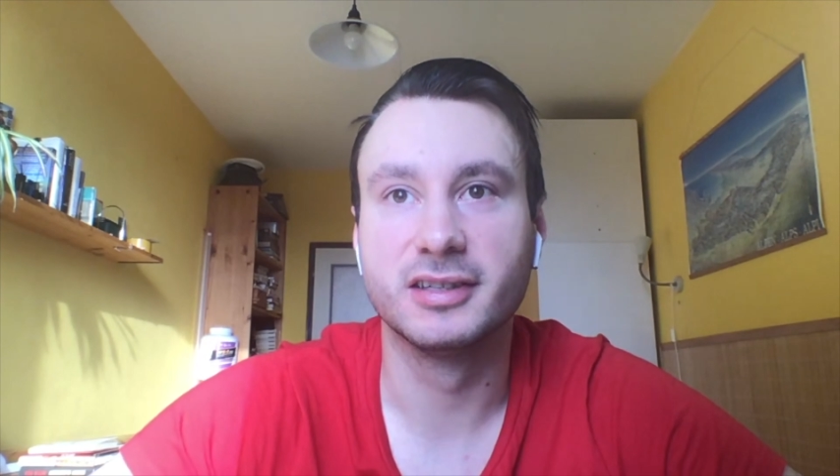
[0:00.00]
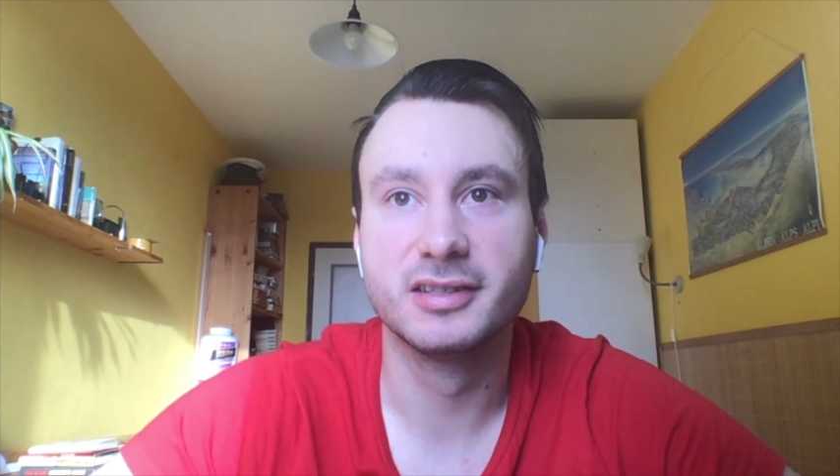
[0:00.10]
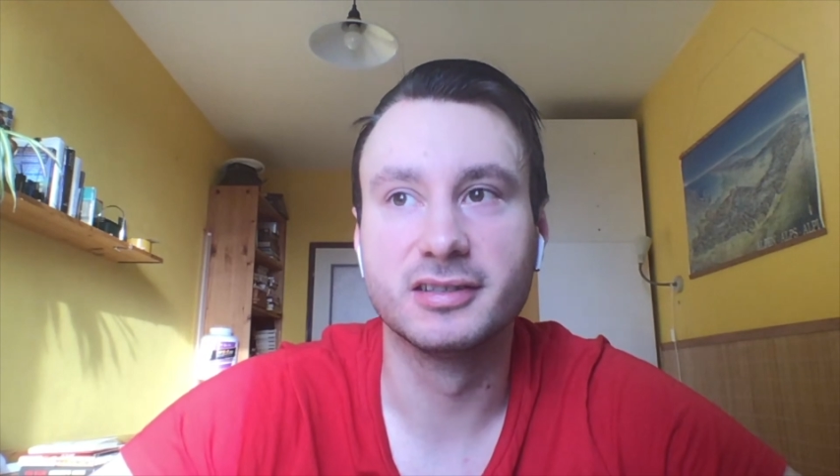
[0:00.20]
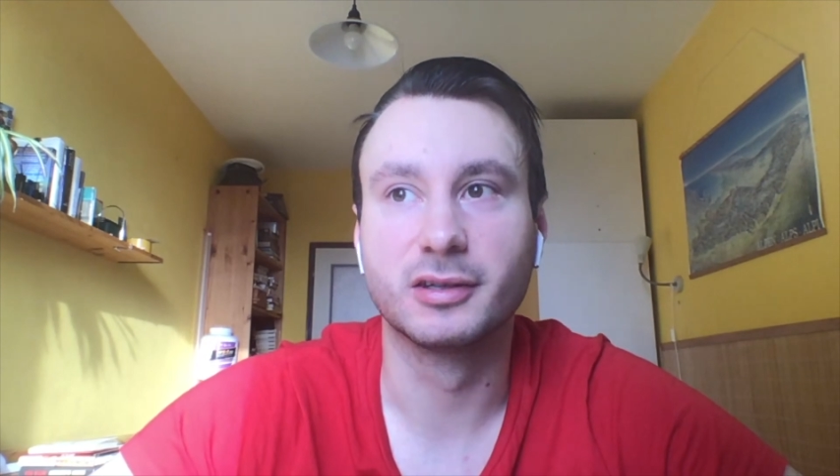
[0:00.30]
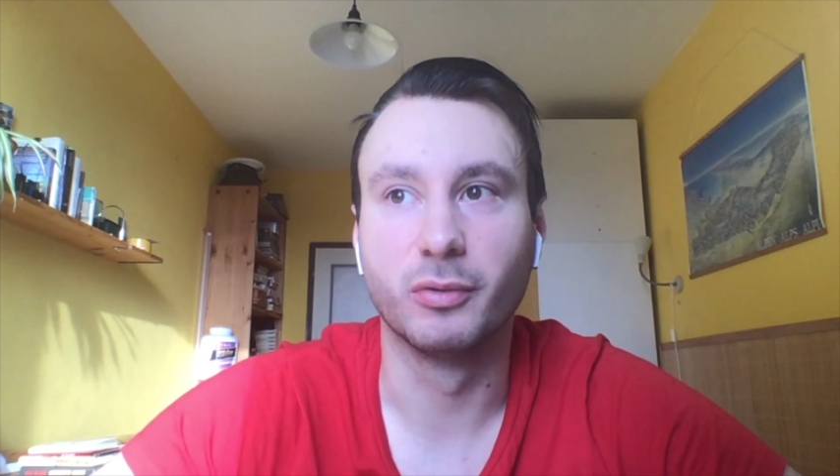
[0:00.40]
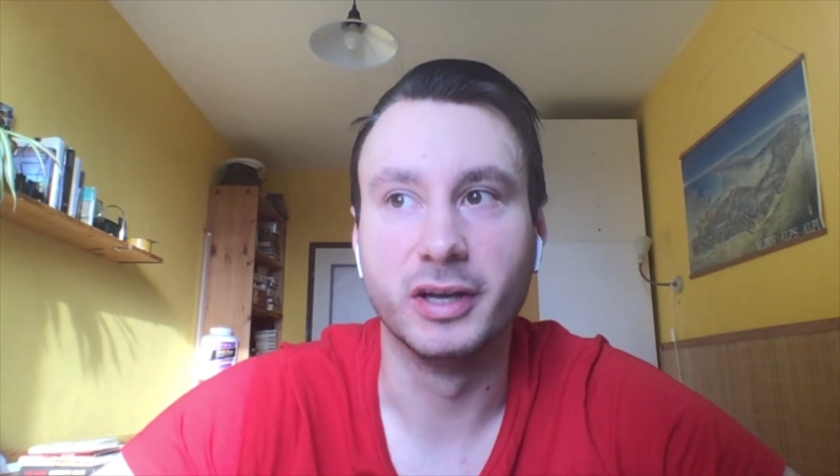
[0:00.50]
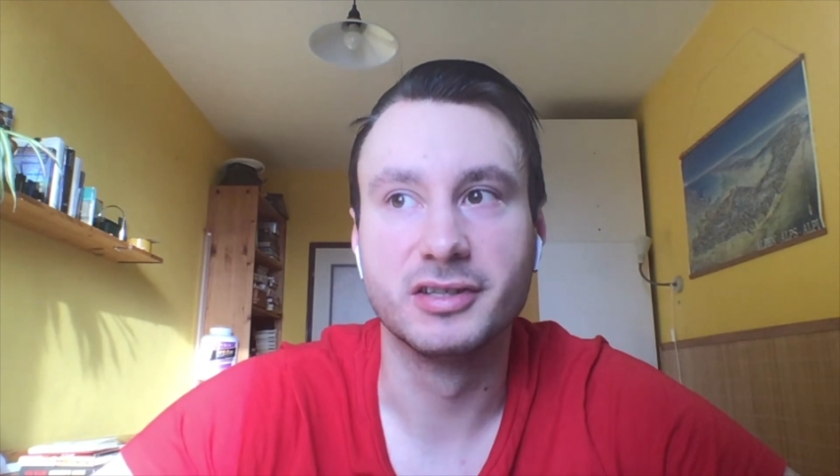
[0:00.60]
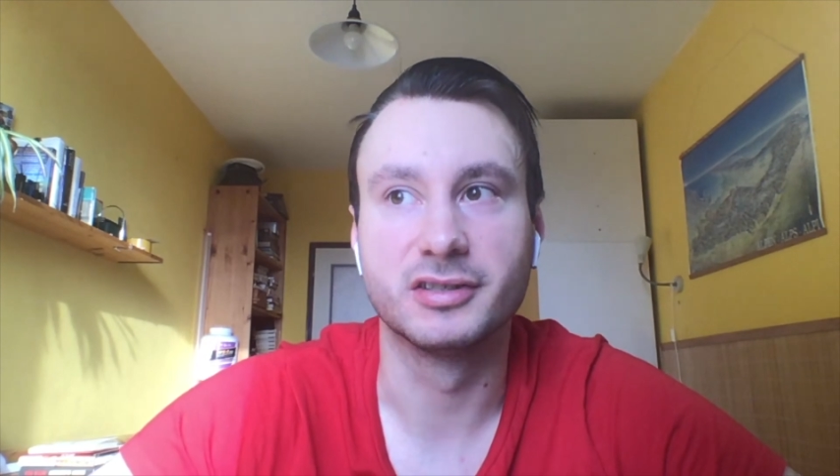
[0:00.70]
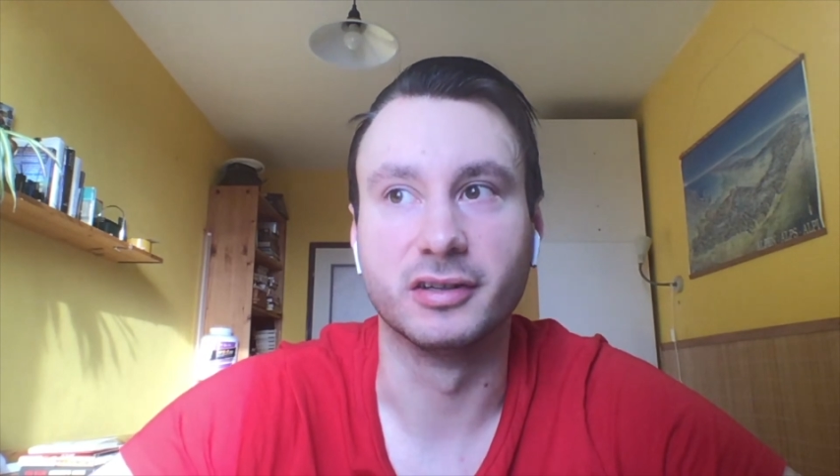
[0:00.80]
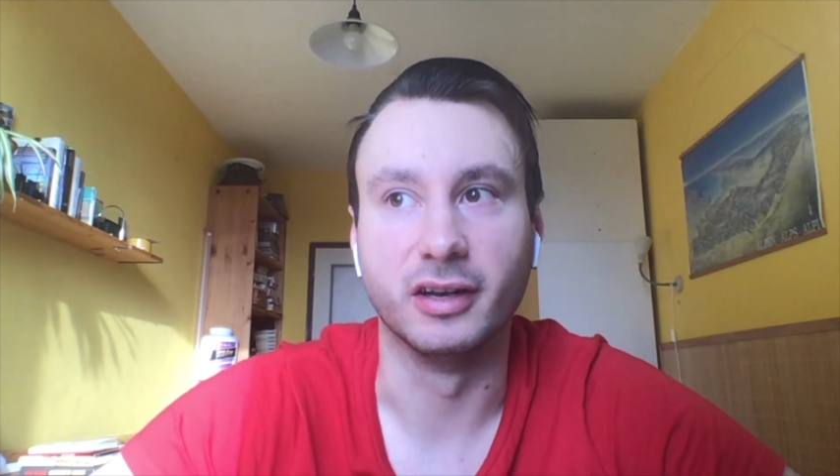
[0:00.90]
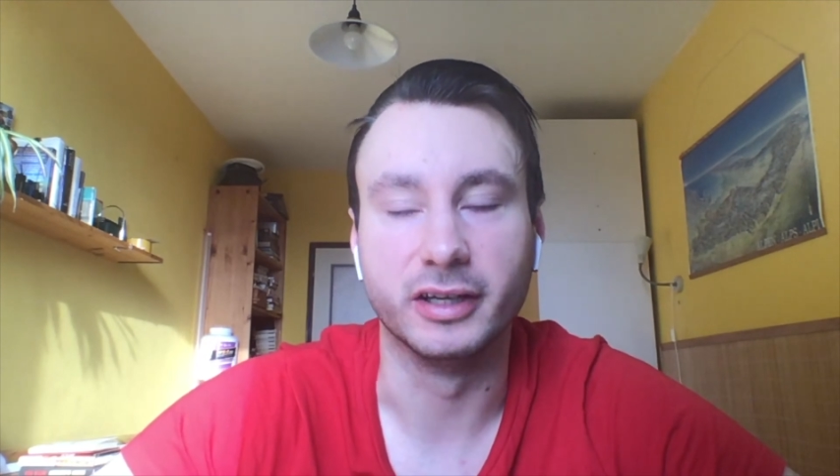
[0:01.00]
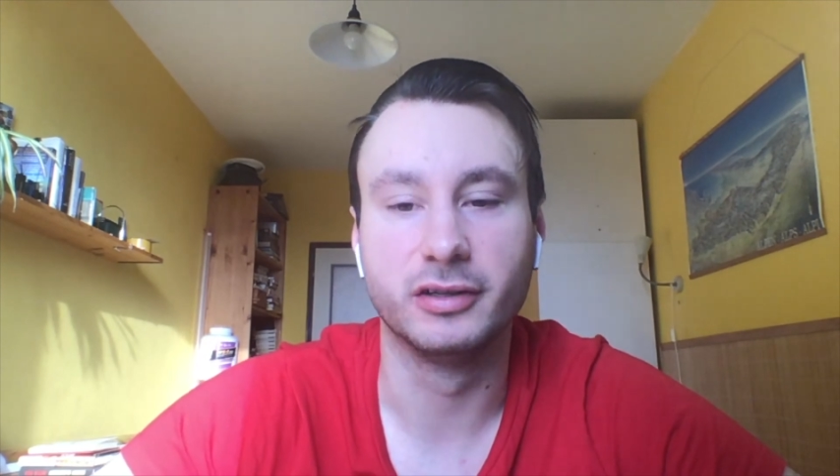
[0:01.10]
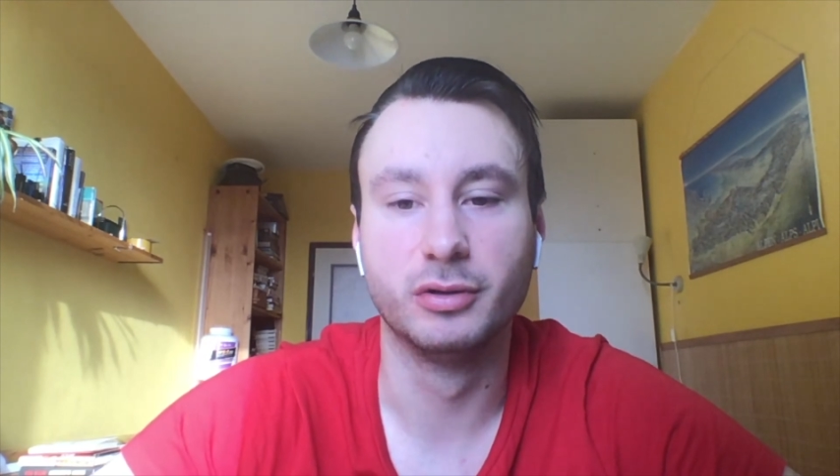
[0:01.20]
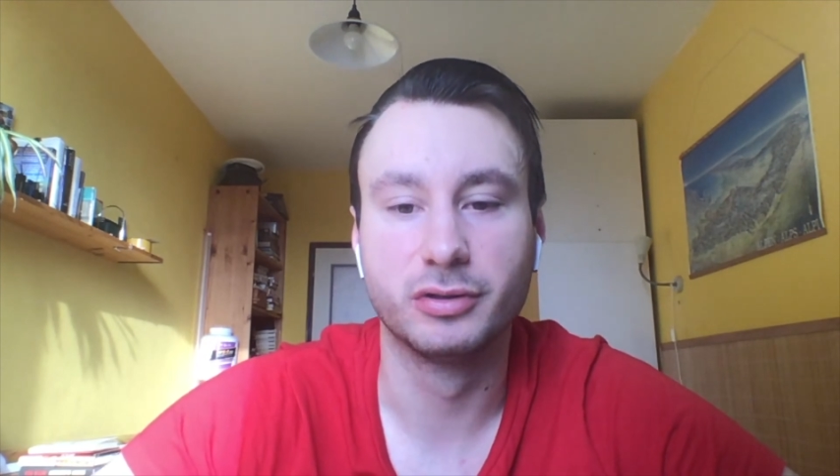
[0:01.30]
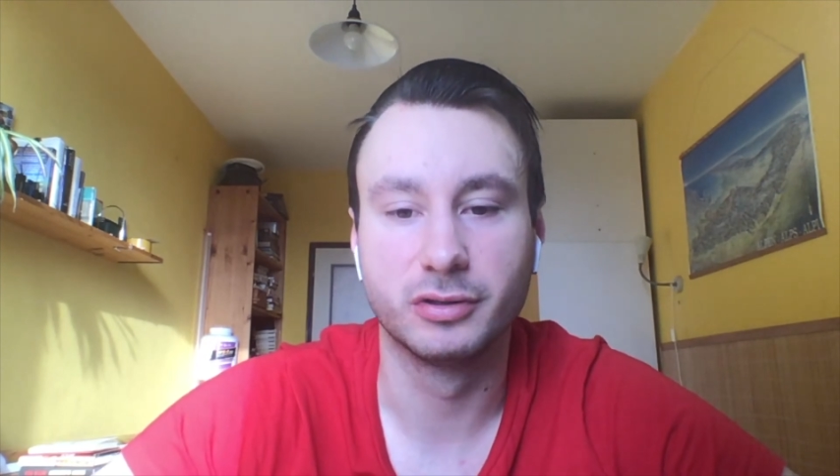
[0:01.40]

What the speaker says: is a question like you